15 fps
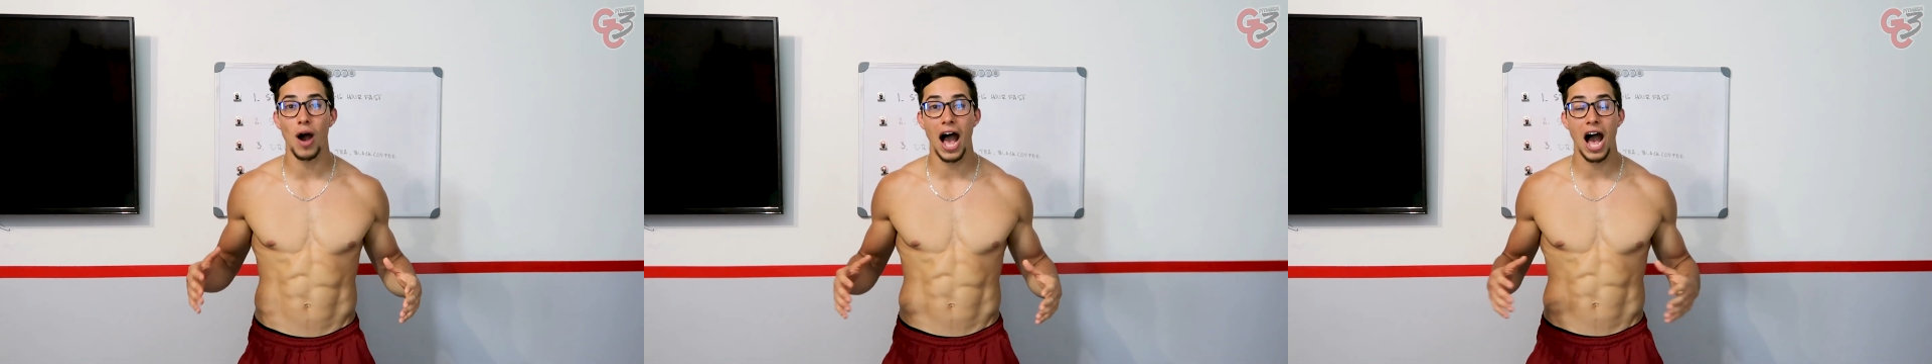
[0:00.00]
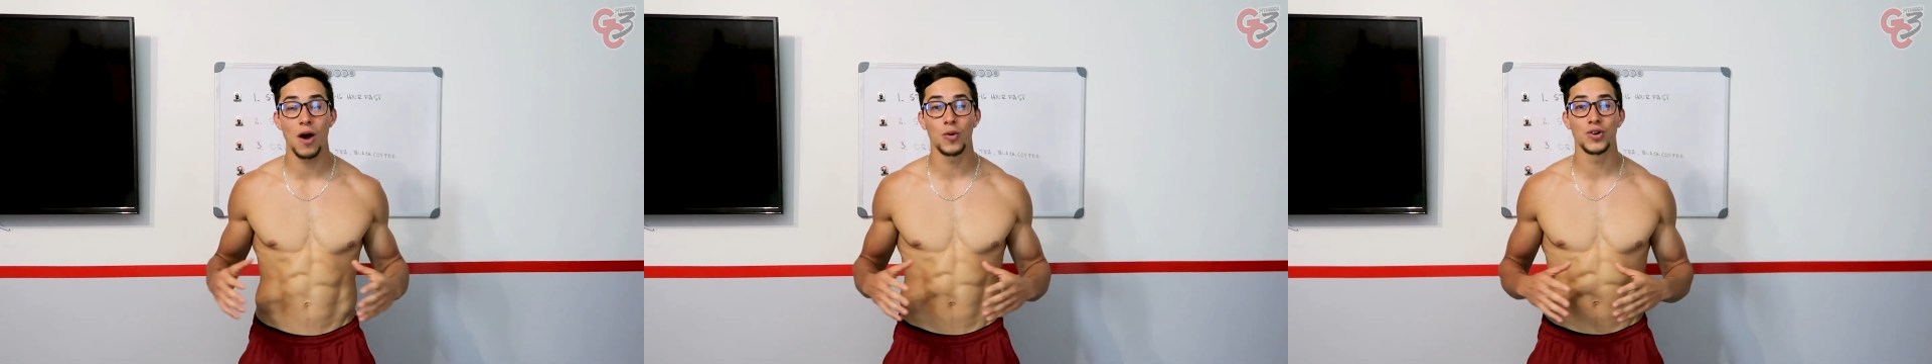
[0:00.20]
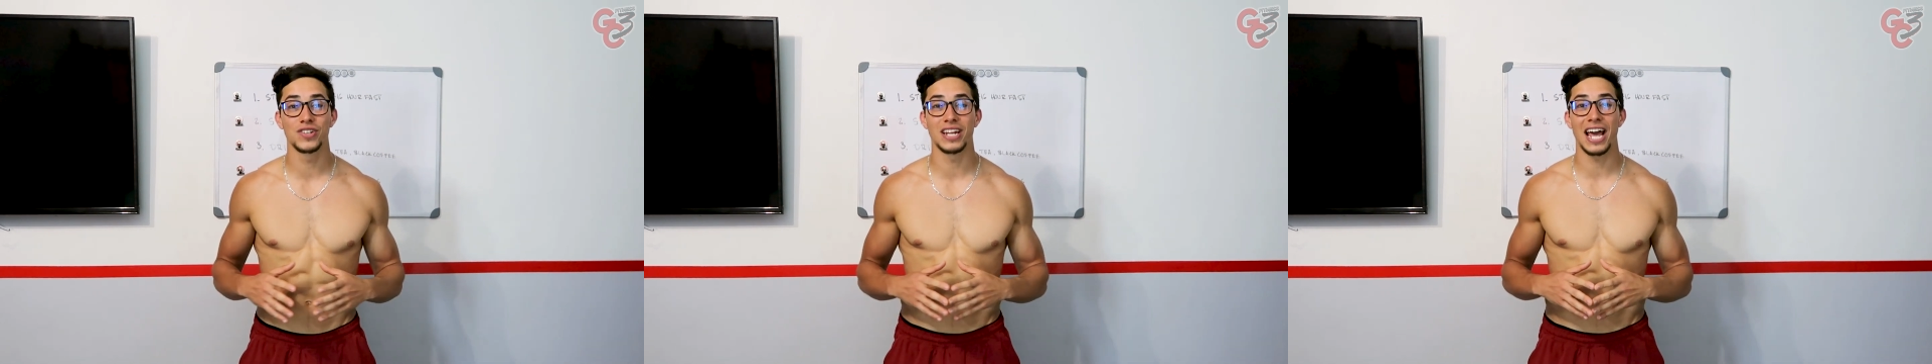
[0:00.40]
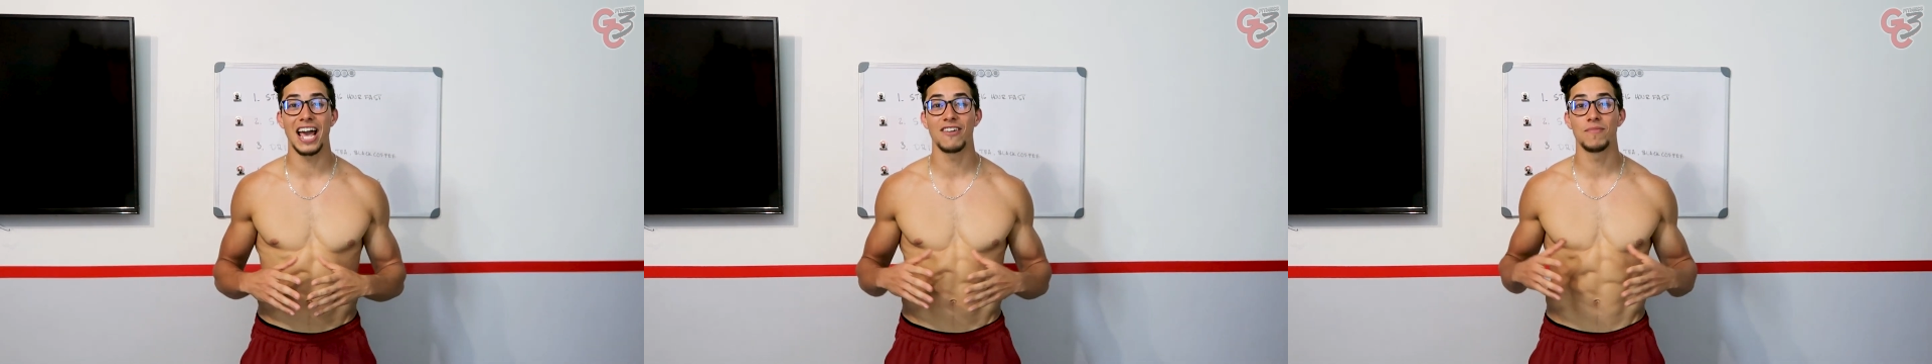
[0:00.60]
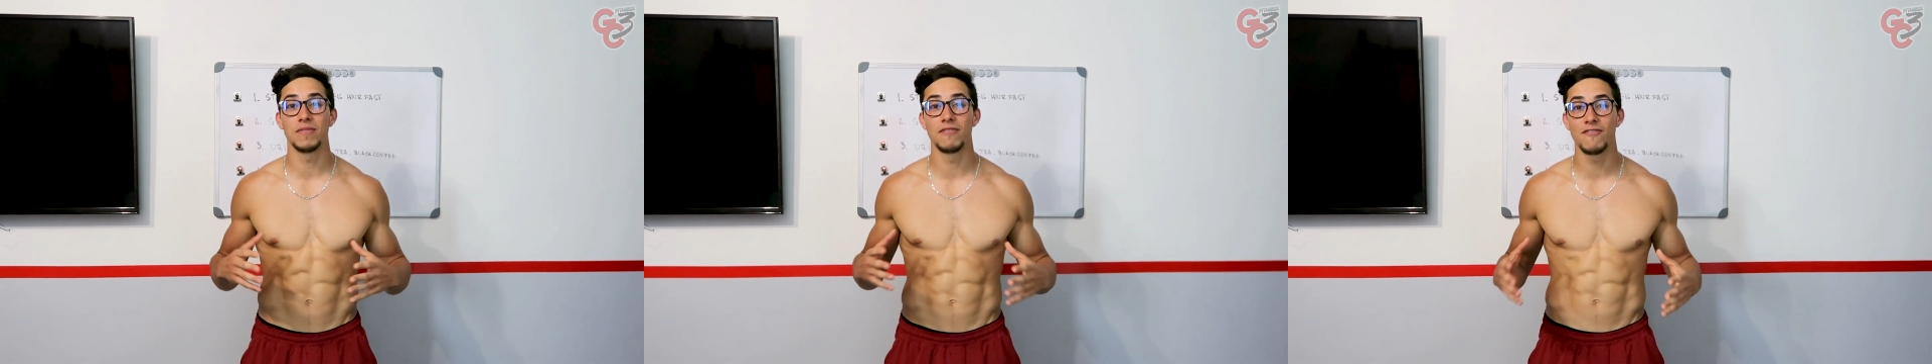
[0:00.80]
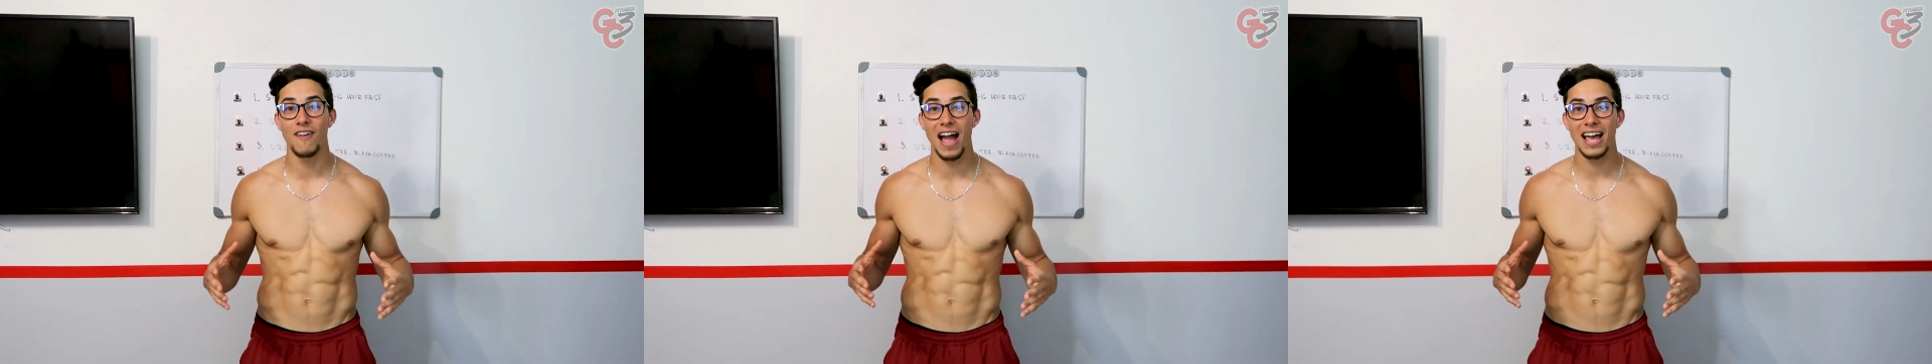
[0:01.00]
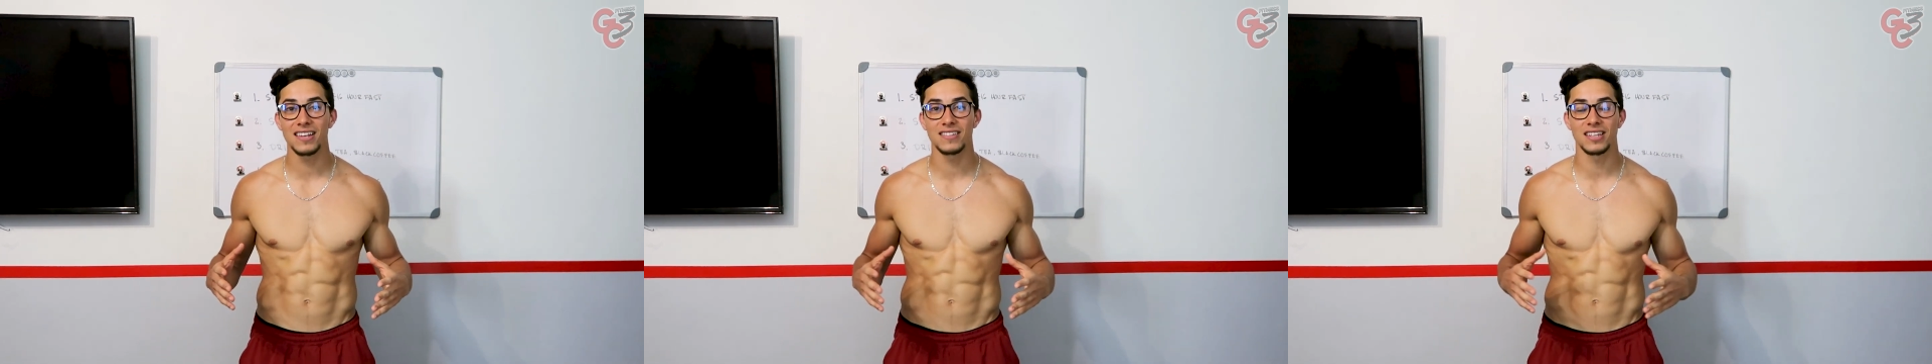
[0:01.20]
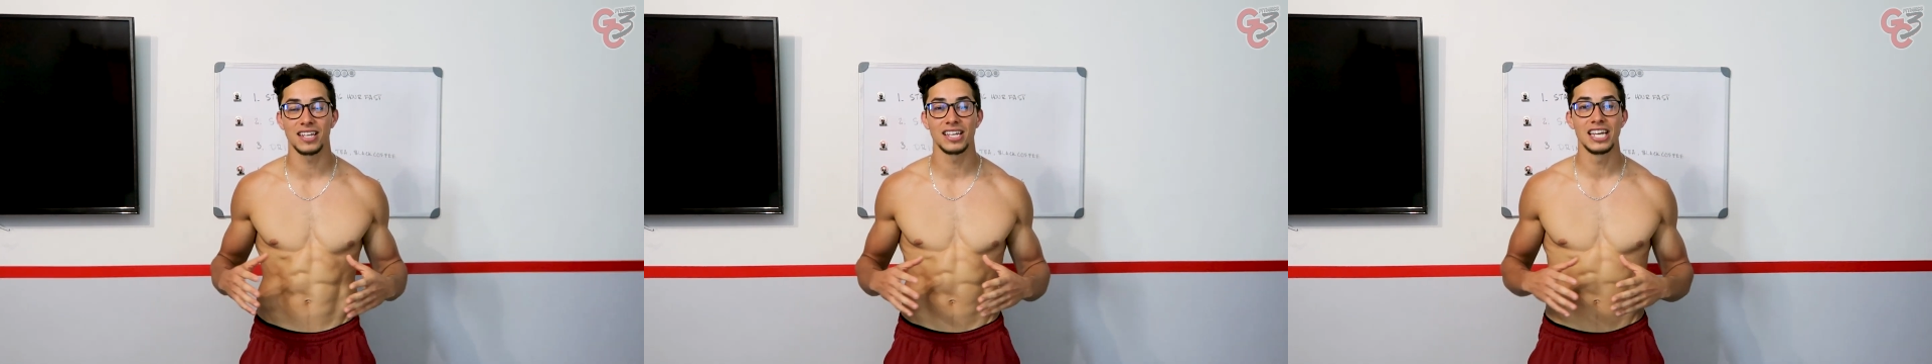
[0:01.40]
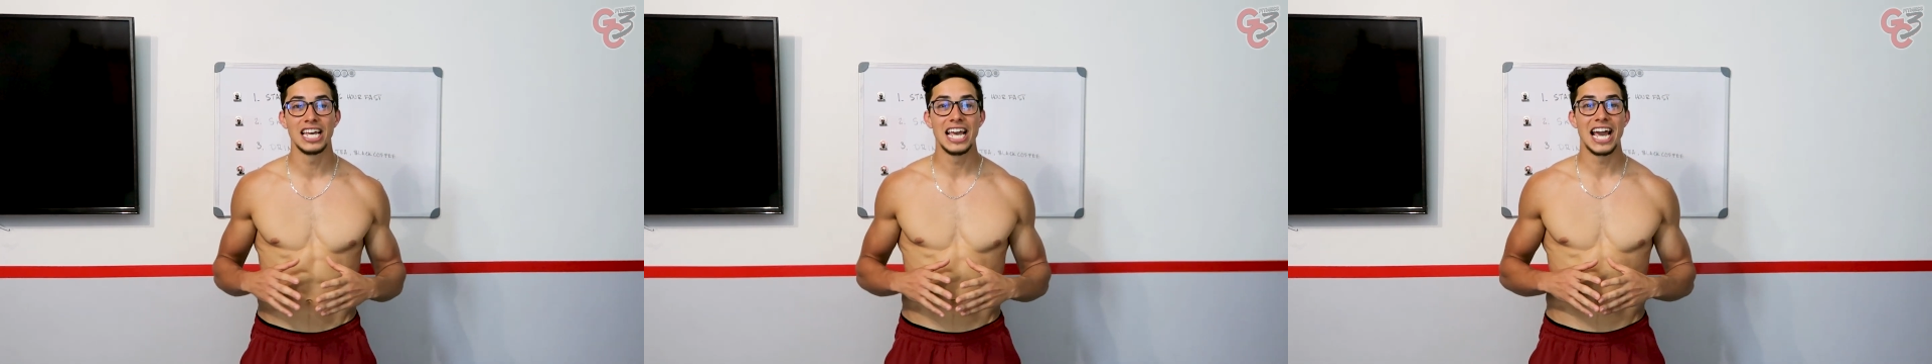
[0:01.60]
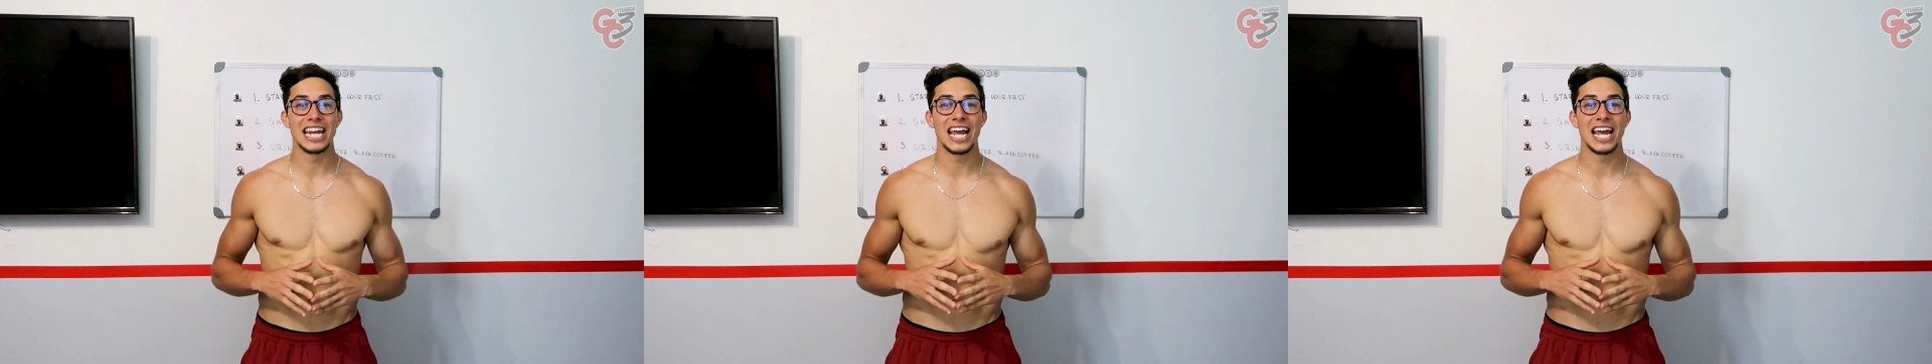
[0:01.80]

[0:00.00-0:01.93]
hours that I have been fasting